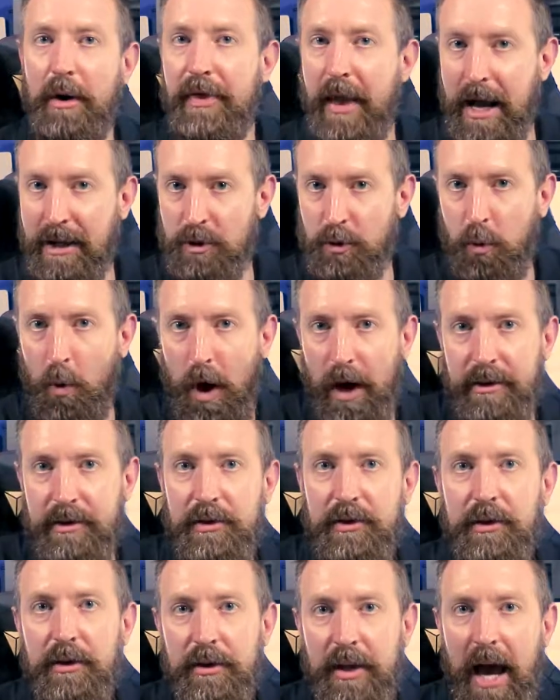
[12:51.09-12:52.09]
and that's
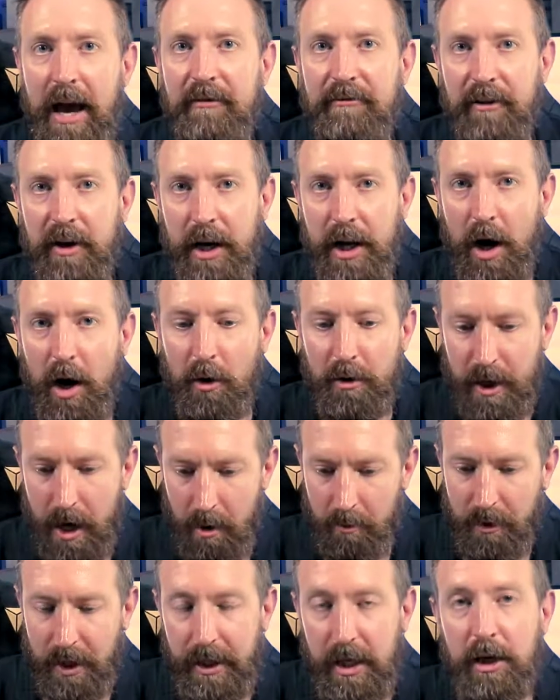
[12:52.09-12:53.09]
what that video that
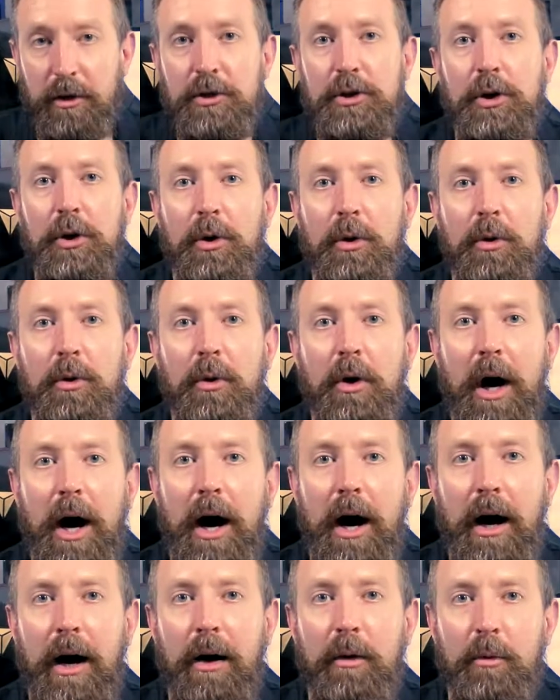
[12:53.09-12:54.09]
I'm linking to
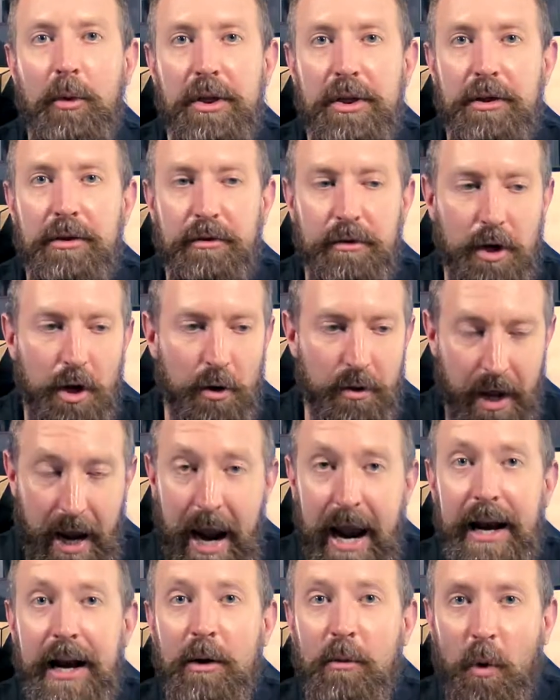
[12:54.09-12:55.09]
with the
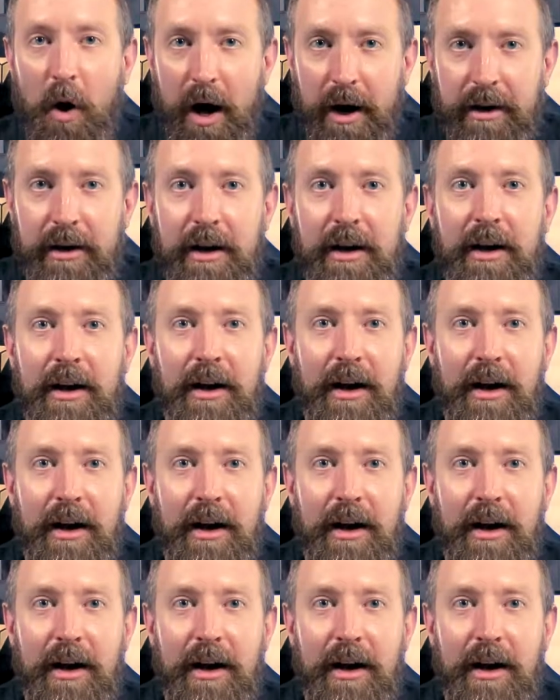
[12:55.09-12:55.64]
hated one.